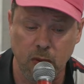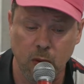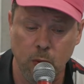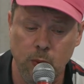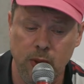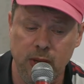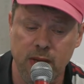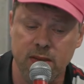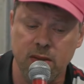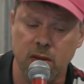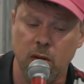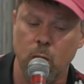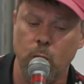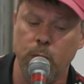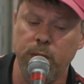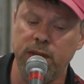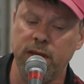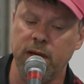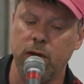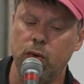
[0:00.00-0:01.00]
with
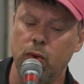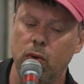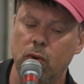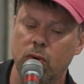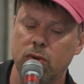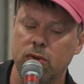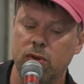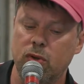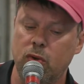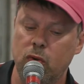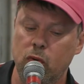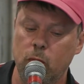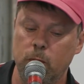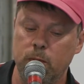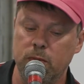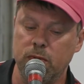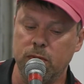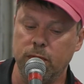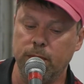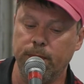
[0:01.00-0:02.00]
ridiculous
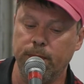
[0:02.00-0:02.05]
coups.